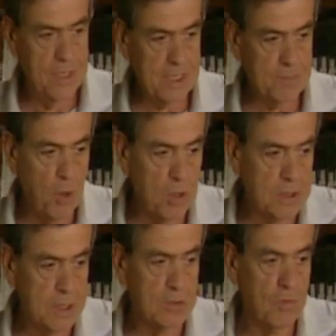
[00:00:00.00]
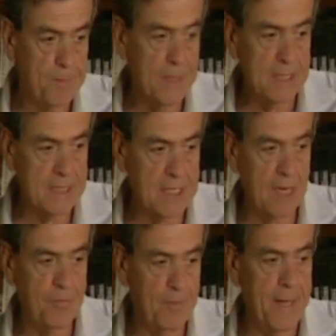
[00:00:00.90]
This process repeats
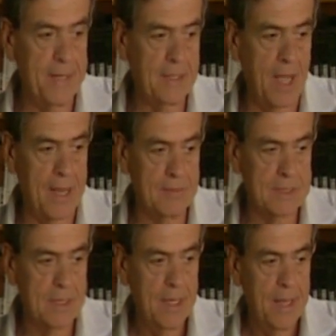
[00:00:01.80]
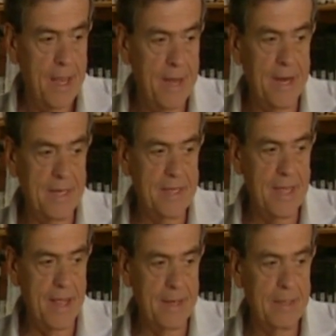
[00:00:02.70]
itself many times, and at
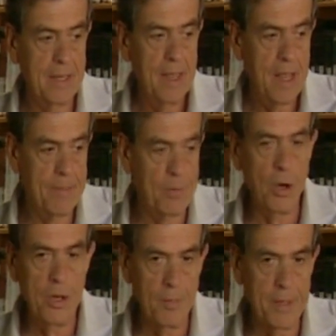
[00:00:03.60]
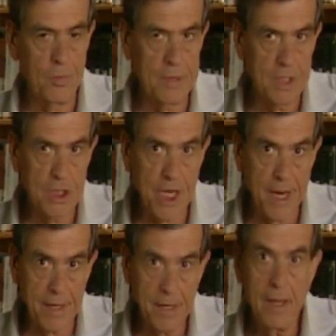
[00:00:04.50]
the end, a polyubiquitin
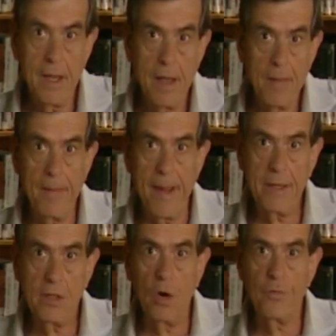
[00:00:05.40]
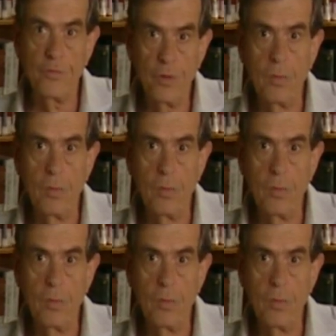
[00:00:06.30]
chain made of